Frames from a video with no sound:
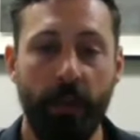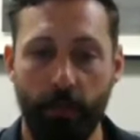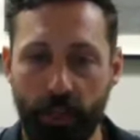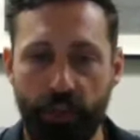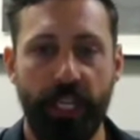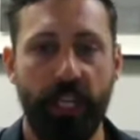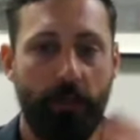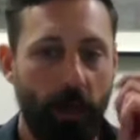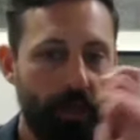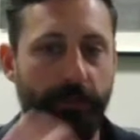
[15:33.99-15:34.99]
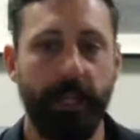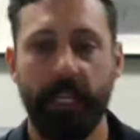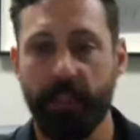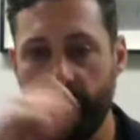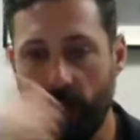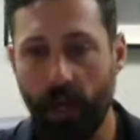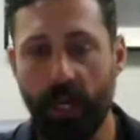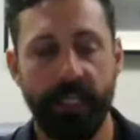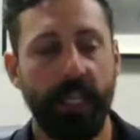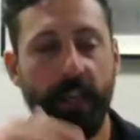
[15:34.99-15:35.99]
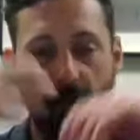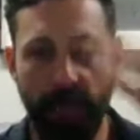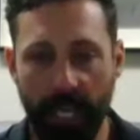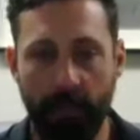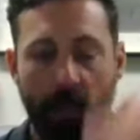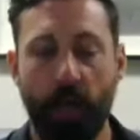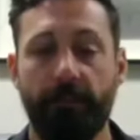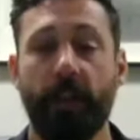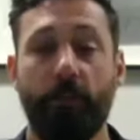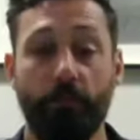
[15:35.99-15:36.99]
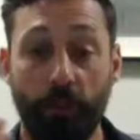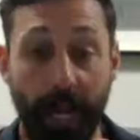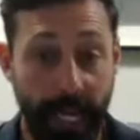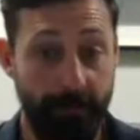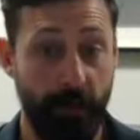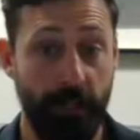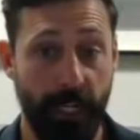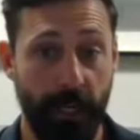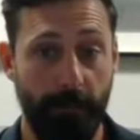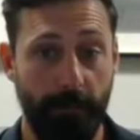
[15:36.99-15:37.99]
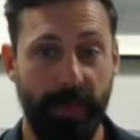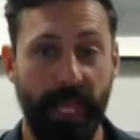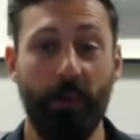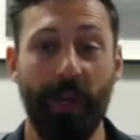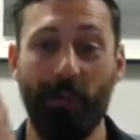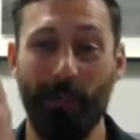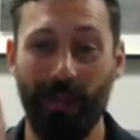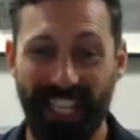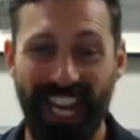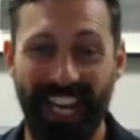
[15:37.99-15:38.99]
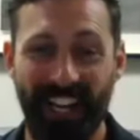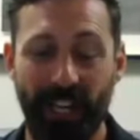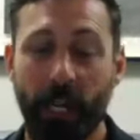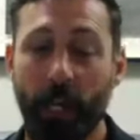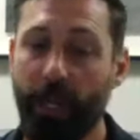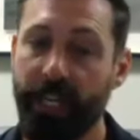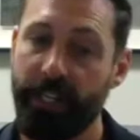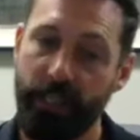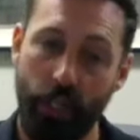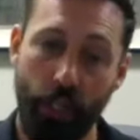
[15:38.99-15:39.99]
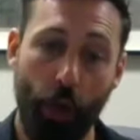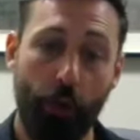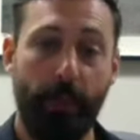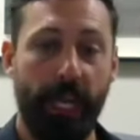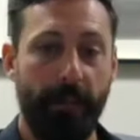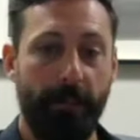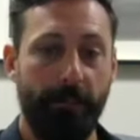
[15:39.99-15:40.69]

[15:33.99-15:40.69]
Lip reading: Brush your teeth, wash your face, floss, makeup off right after dinner. That way, when we're tired, we can just go to bed.